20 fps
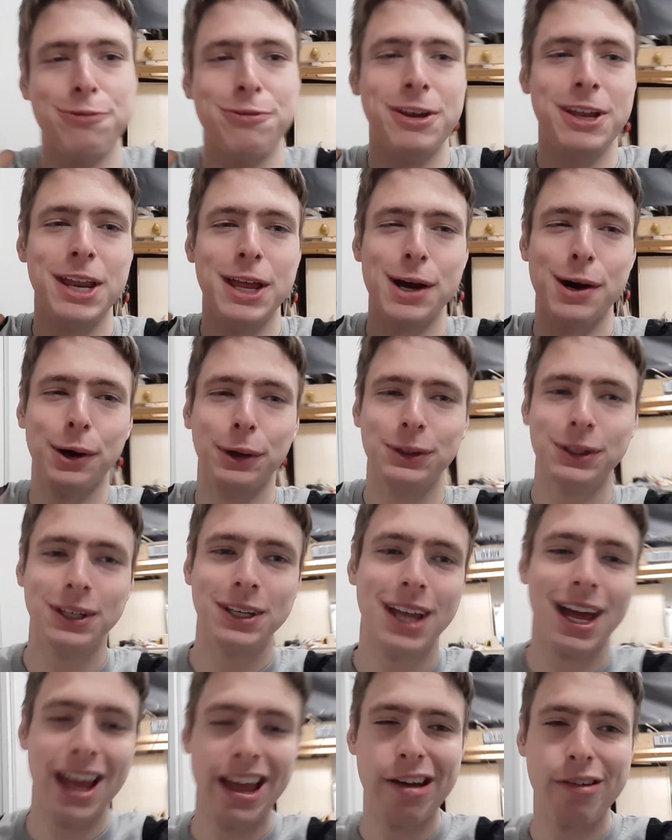video
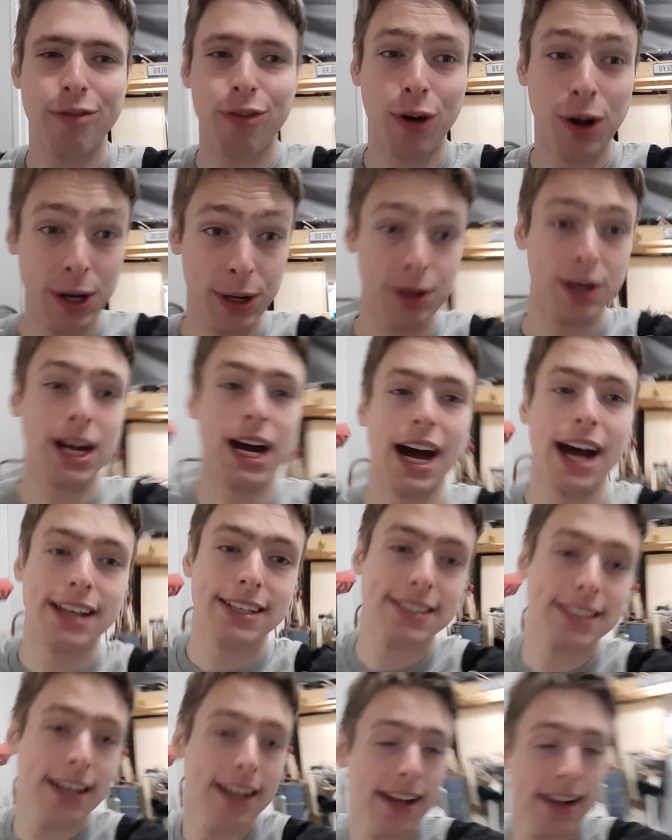today for you guys.